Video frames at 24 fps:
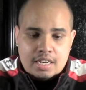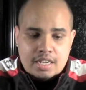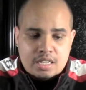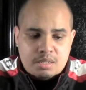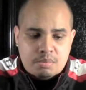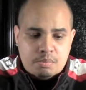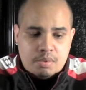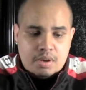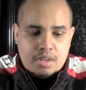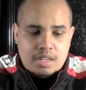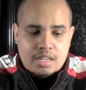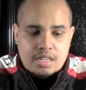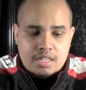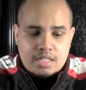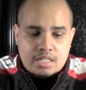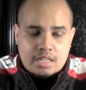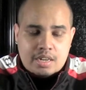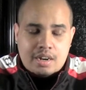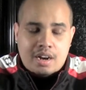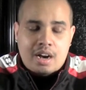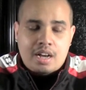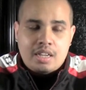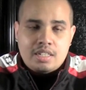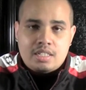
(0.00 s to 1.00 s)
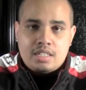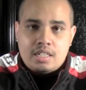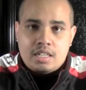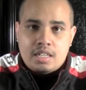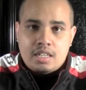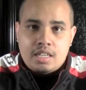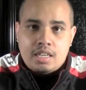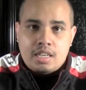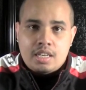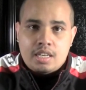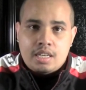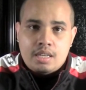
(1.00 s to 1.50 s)
this, but it's
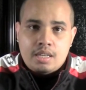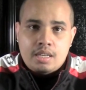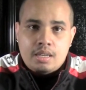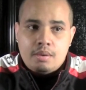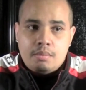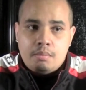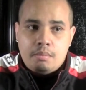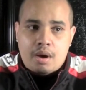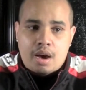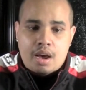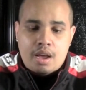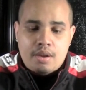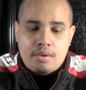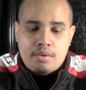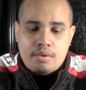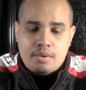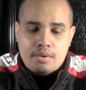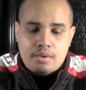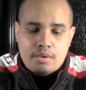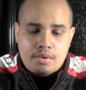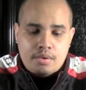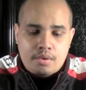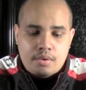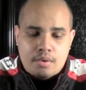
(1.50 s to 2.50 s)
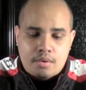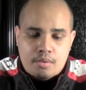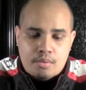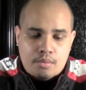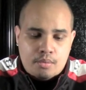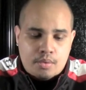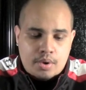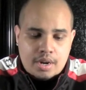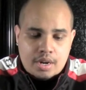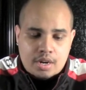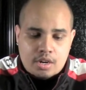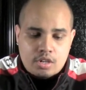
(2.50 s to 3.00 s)
constantly, my
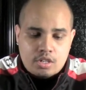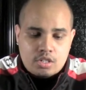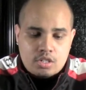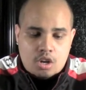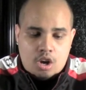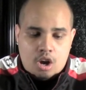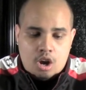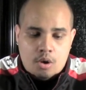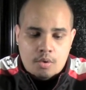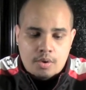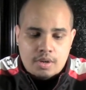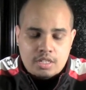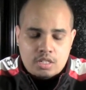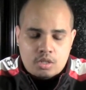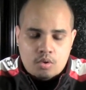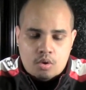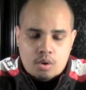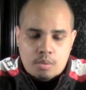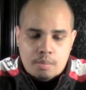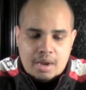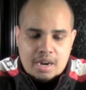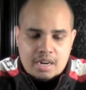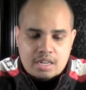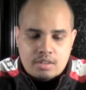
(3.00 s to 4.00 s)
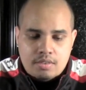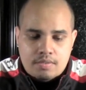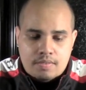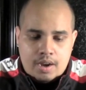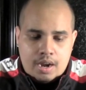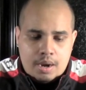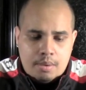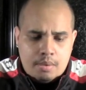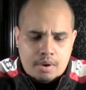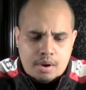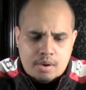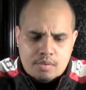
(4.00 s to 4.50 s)
ringer's always going back to
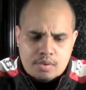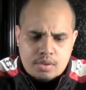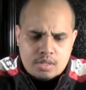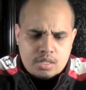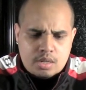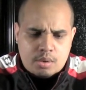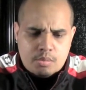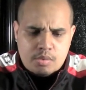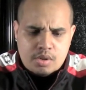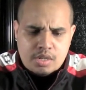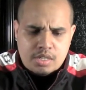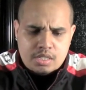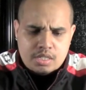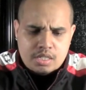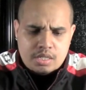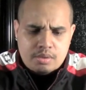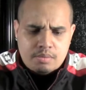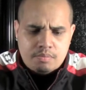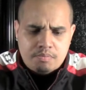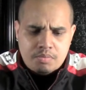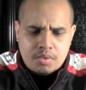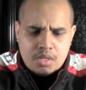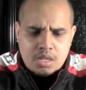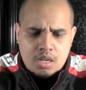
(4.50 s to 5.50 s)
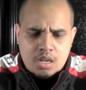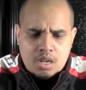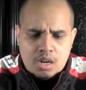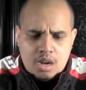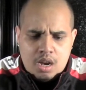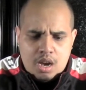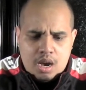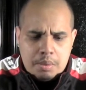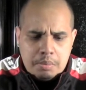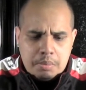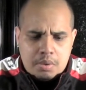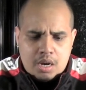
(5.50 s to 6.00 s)
vibrate for some reason.
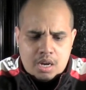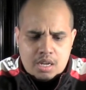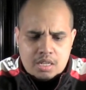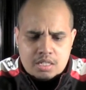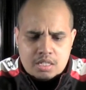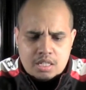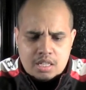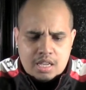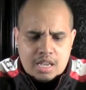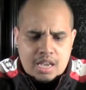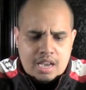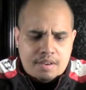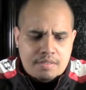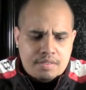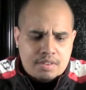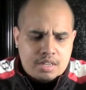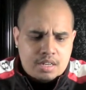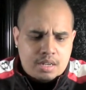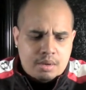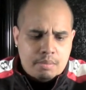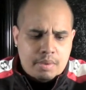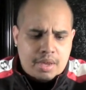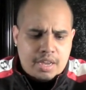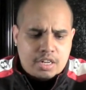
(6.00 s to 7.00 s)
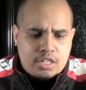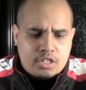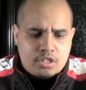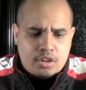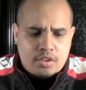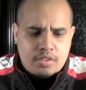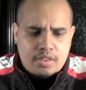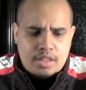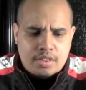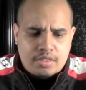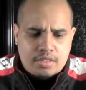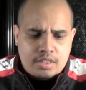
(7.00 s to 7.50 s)
I'm constantly having to make
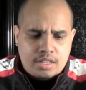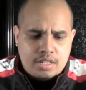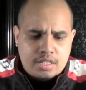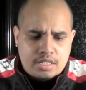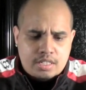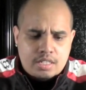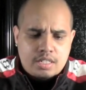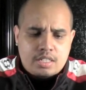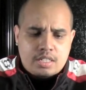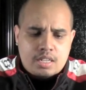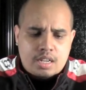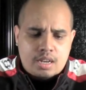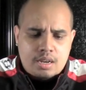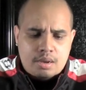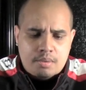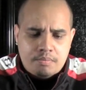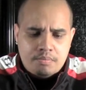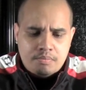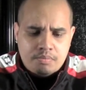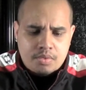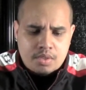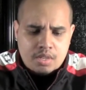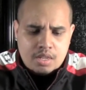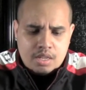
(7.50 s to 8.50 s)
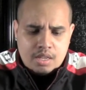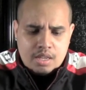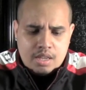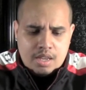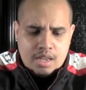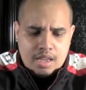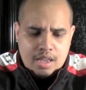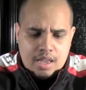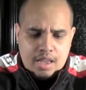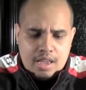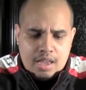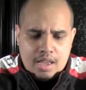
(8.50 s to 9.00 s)
sure that this is up,
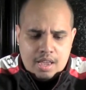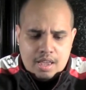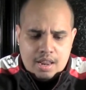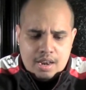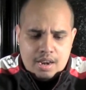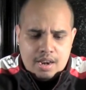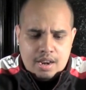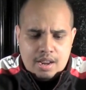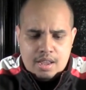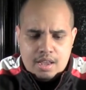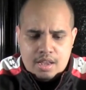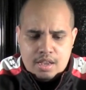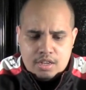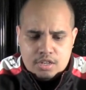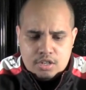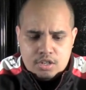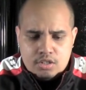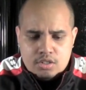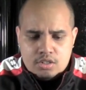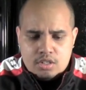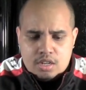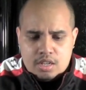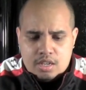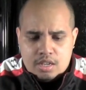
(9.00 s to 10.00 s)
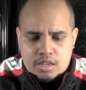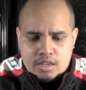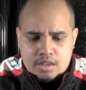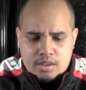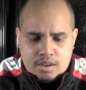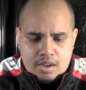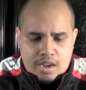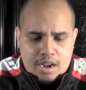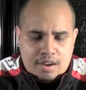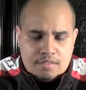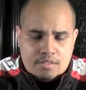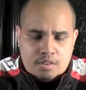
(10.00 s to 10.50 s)
and usually
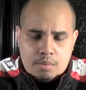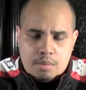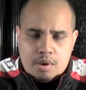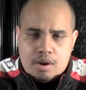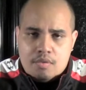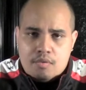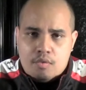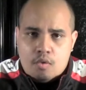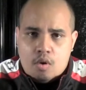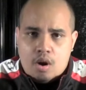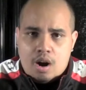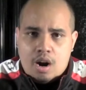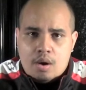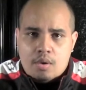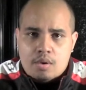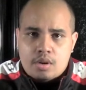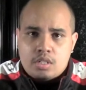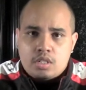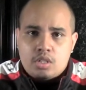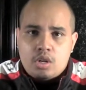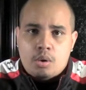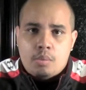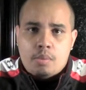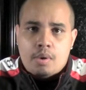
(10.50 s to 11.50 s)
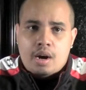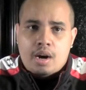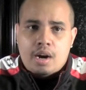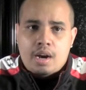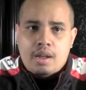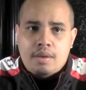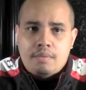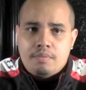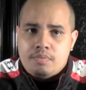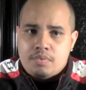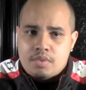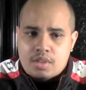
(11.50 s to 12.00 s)
after about 4 hours go
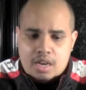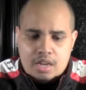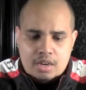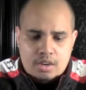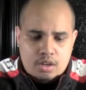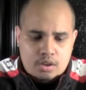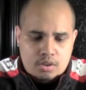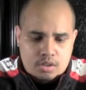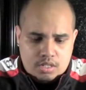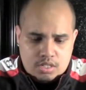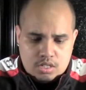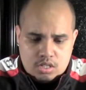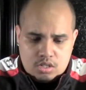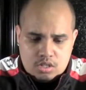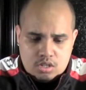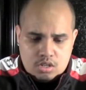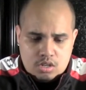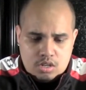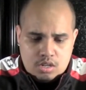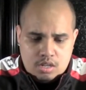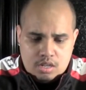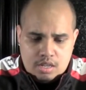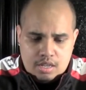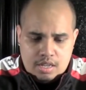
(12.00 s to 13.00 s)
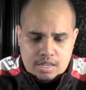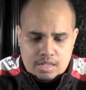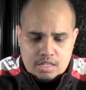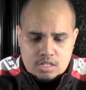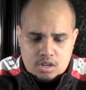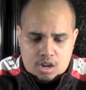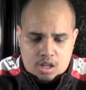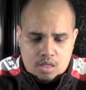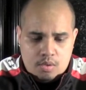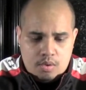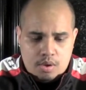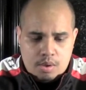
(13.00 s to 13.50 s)
by, I notice it's
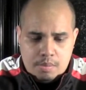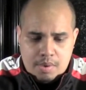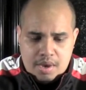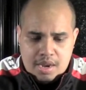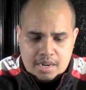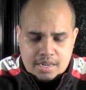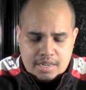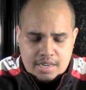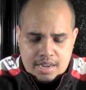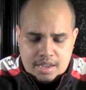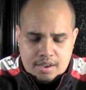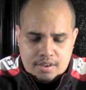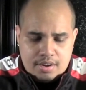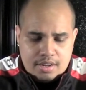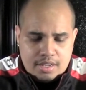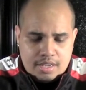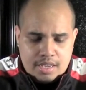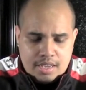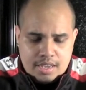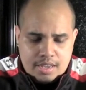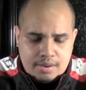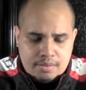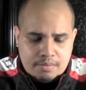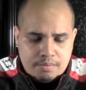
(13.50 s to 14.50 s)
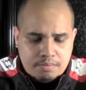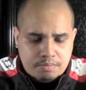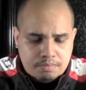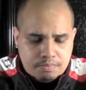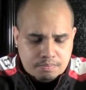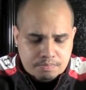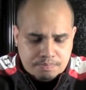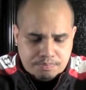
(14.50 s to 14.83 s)
all the way back down again.